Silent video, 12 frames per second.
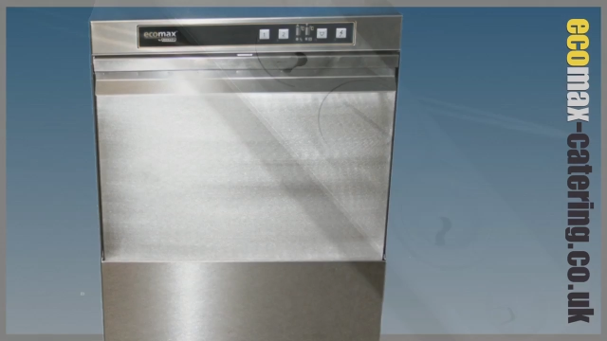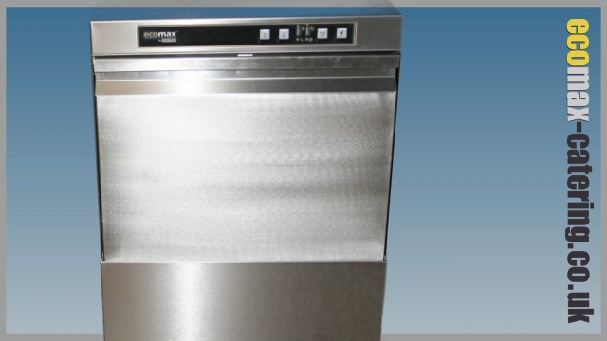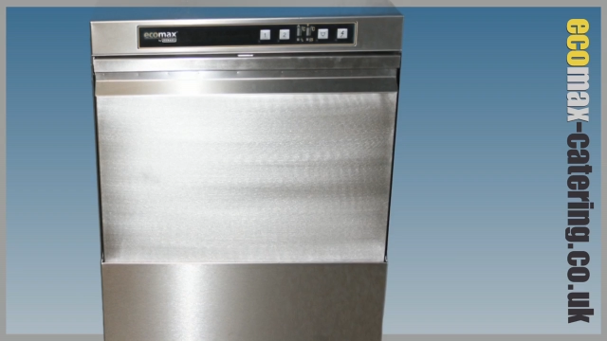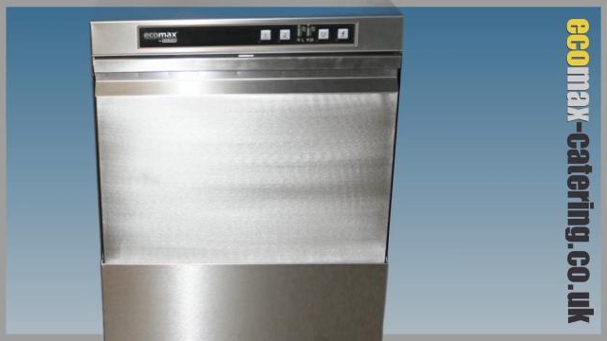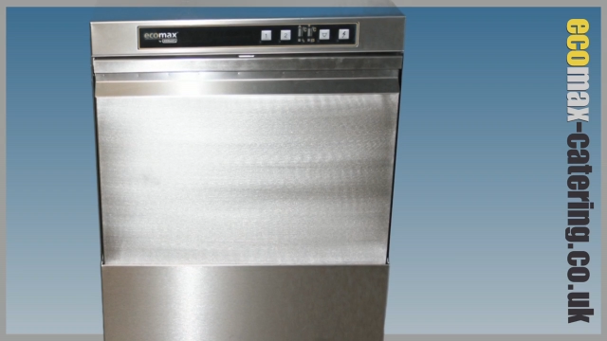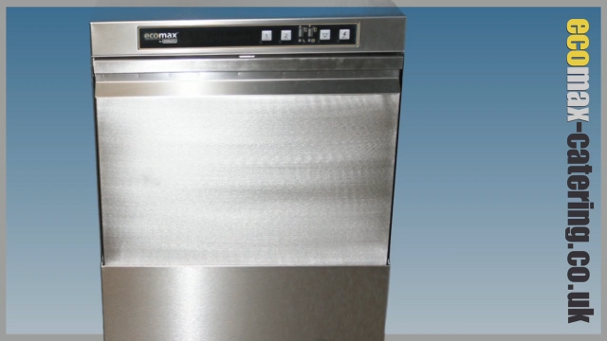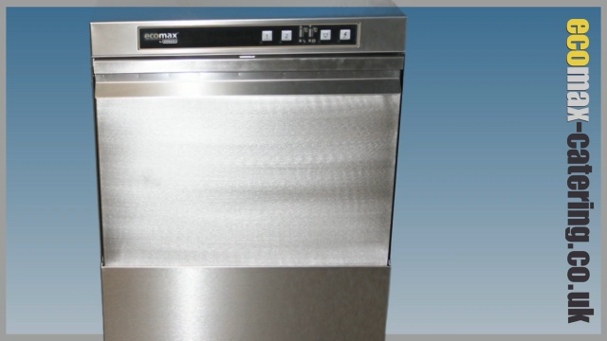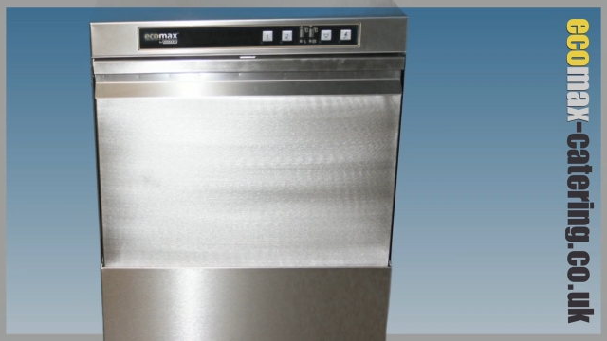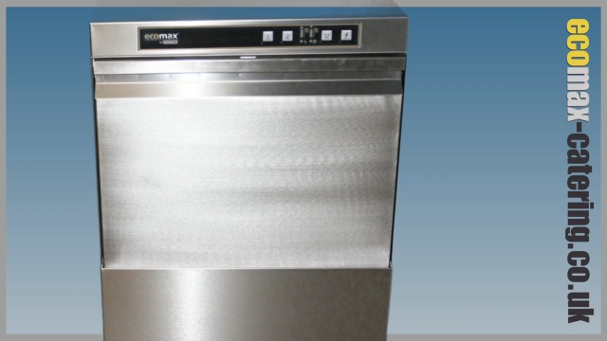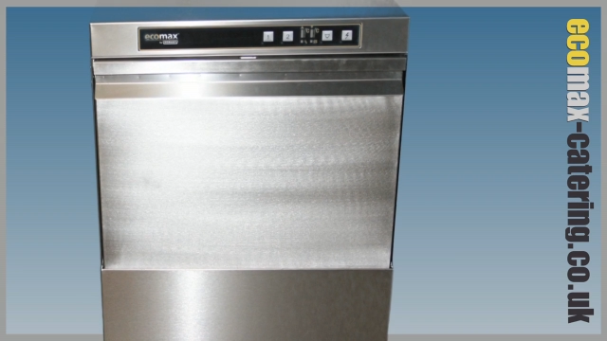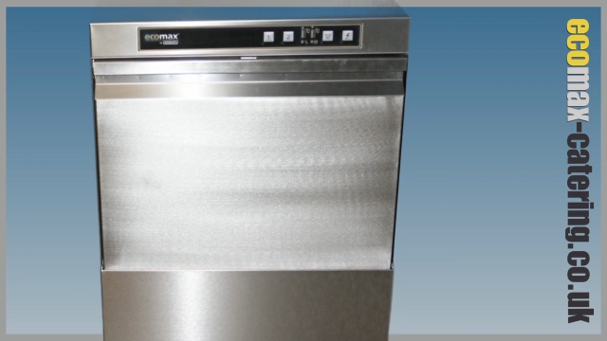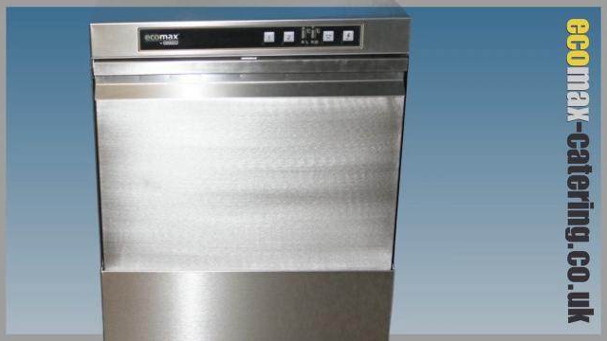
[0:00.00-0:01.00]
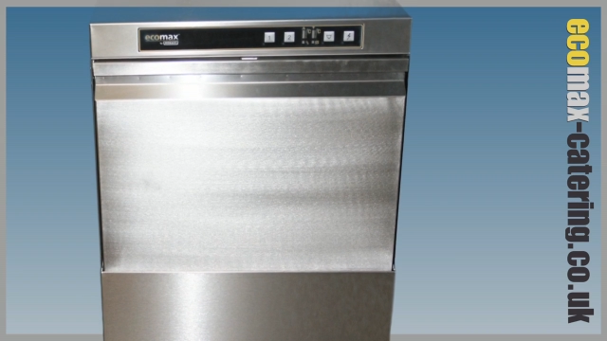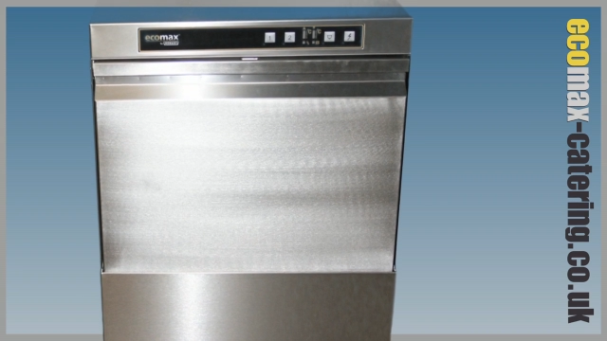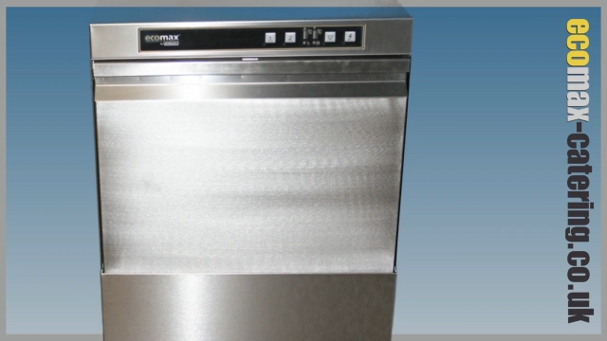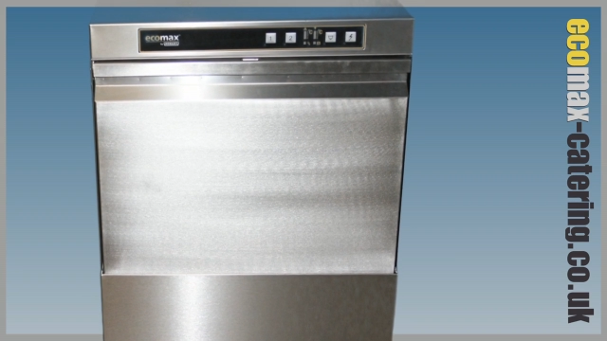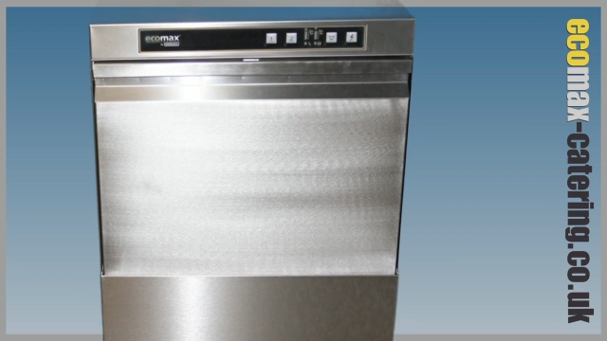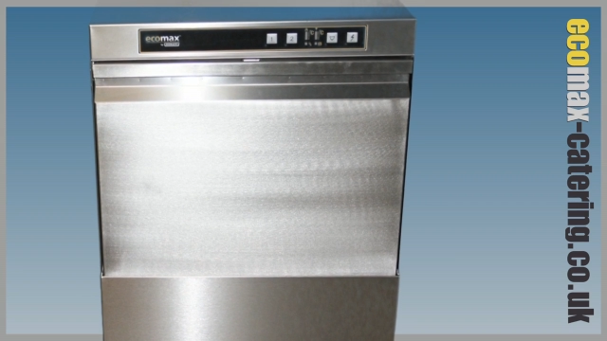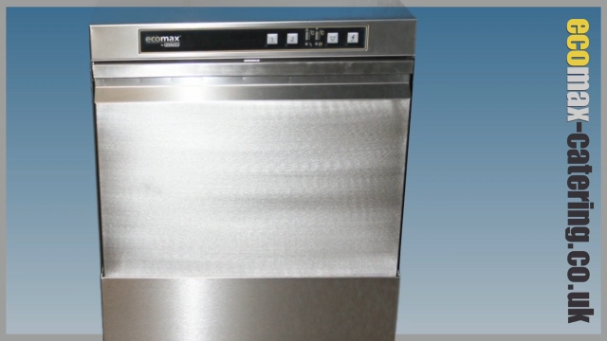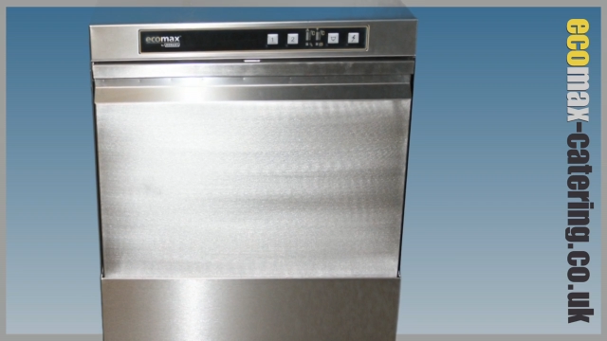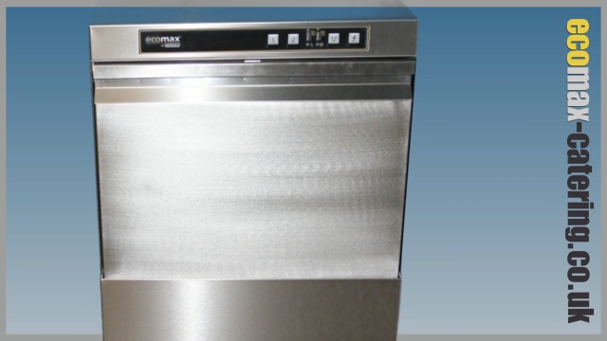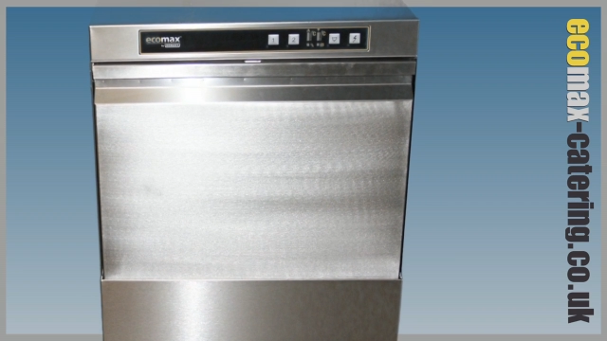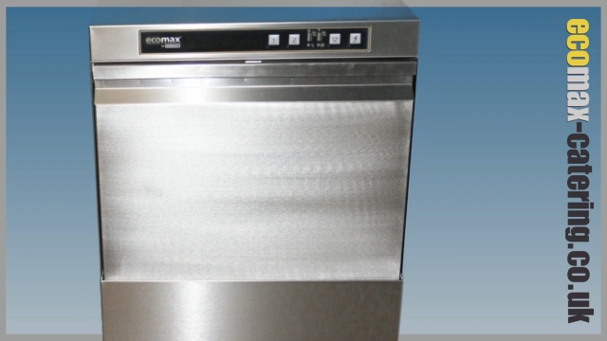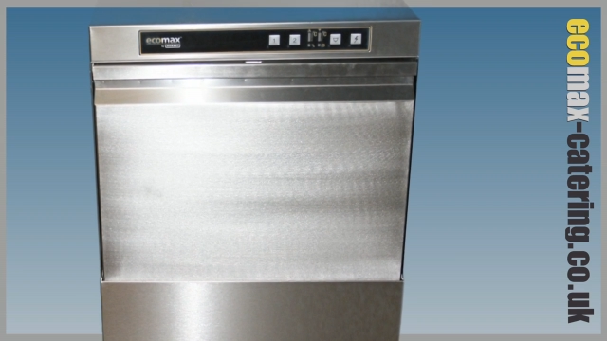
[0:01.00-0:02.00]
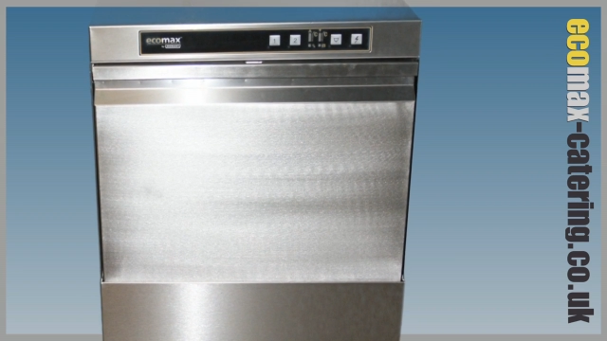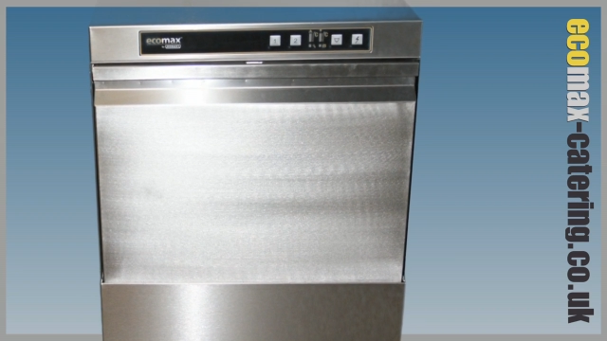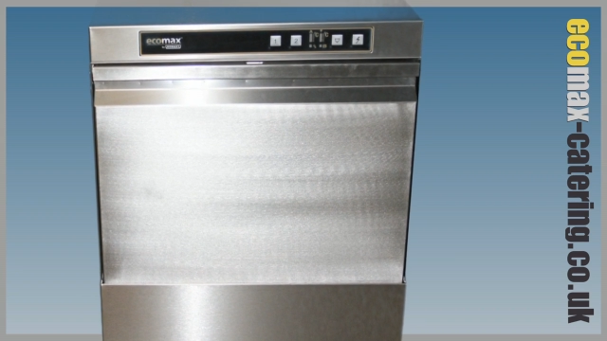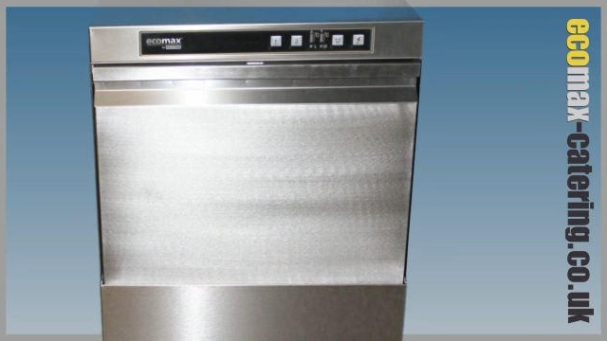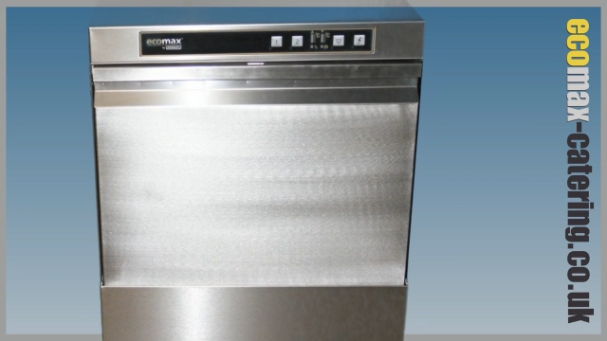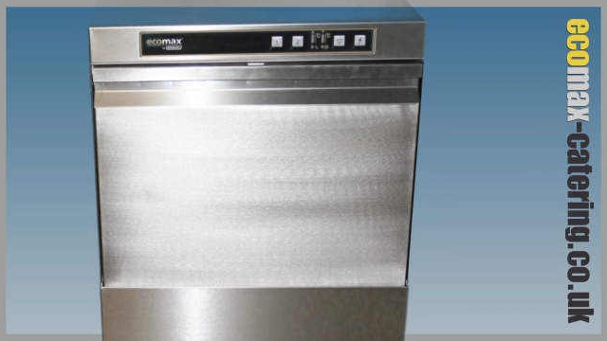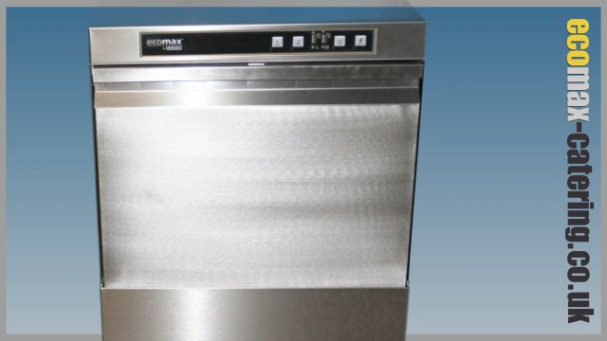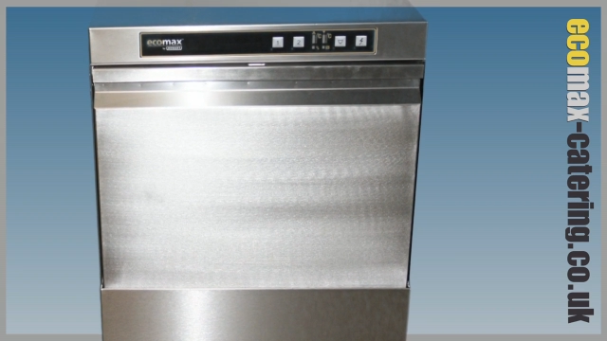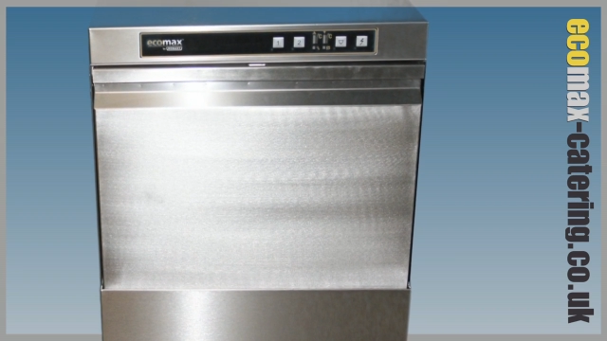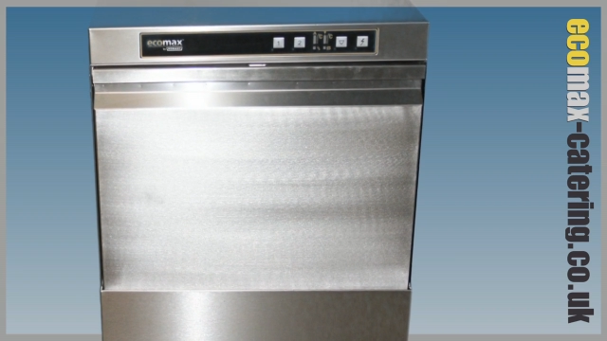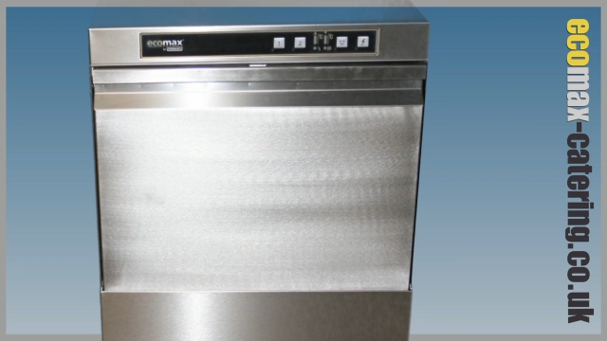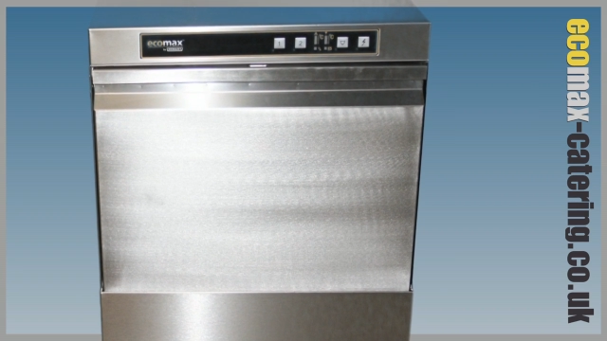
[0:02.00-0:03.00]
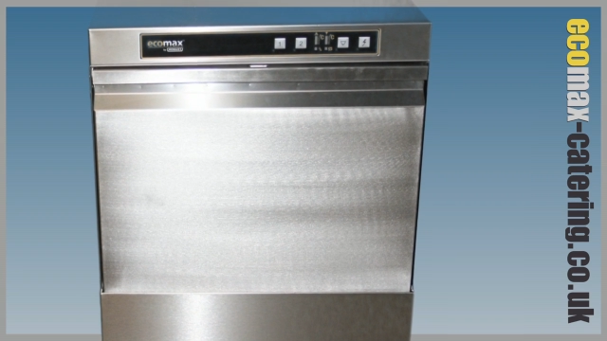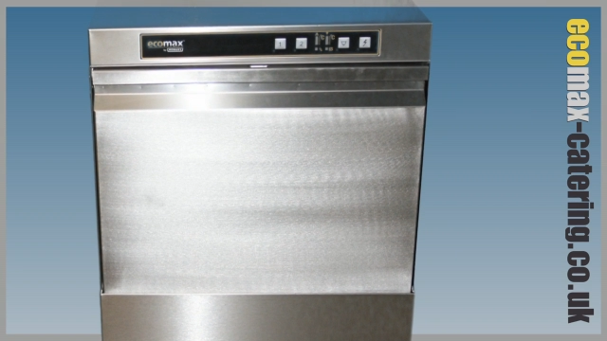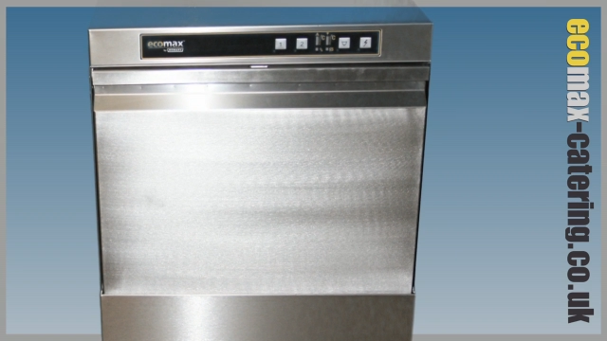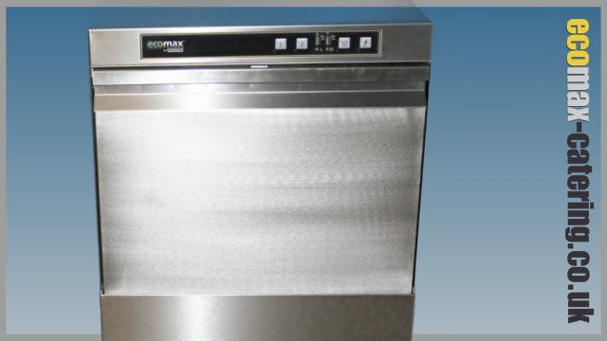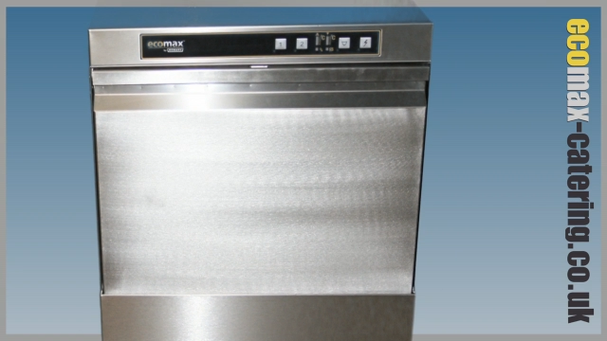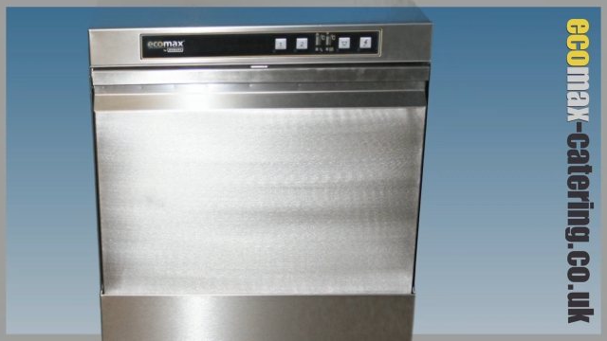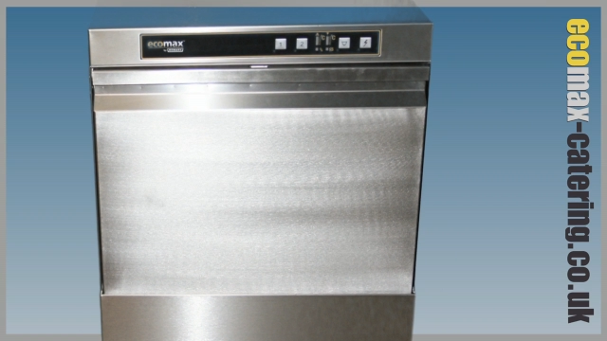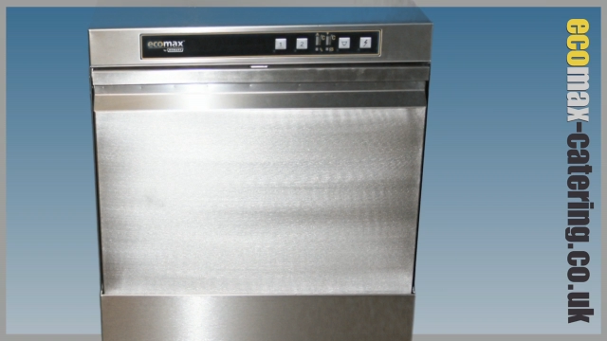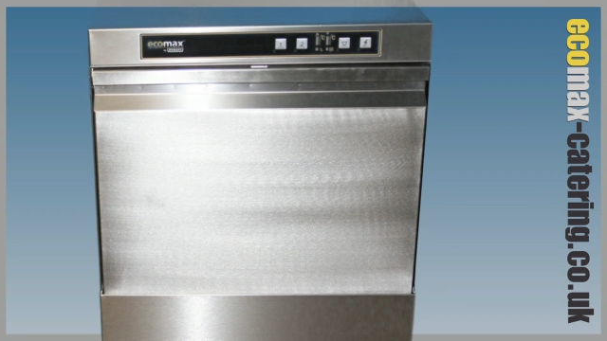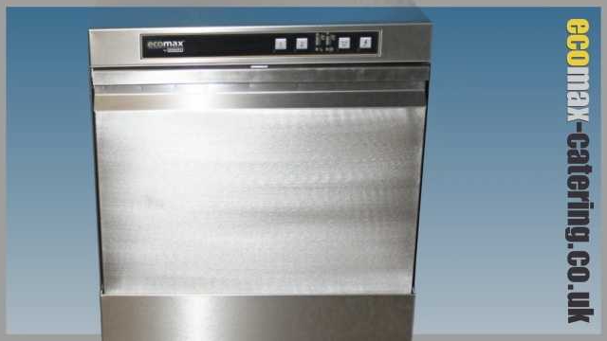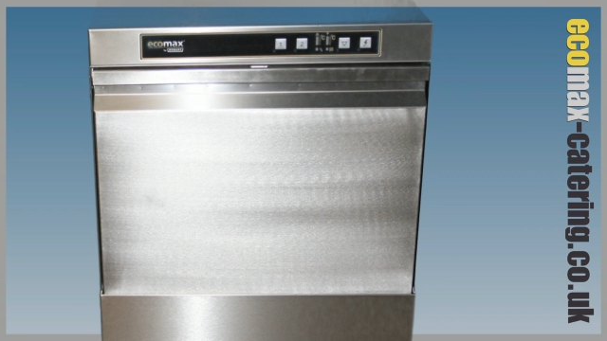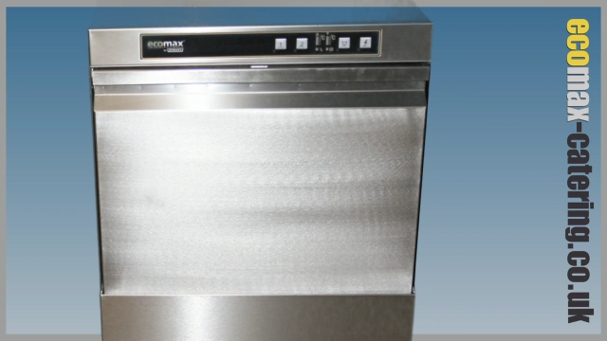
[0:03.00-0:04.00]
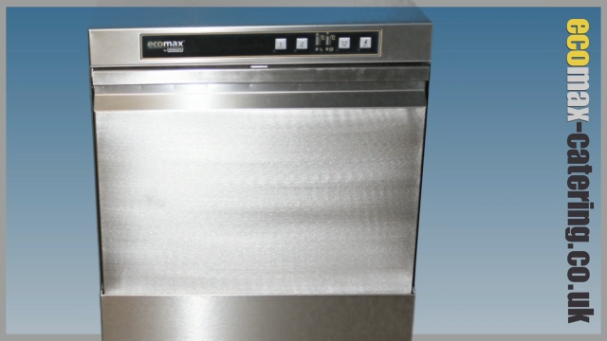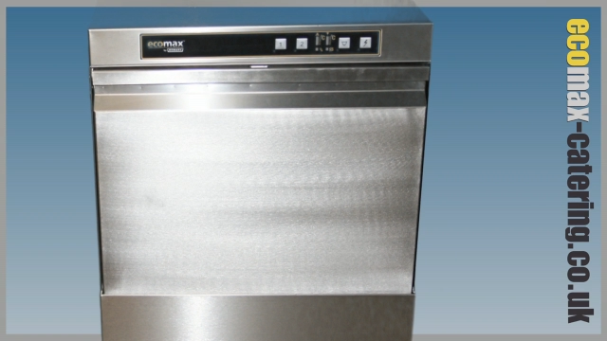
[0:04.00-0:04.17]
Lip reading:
Nobody's mouth can be seen.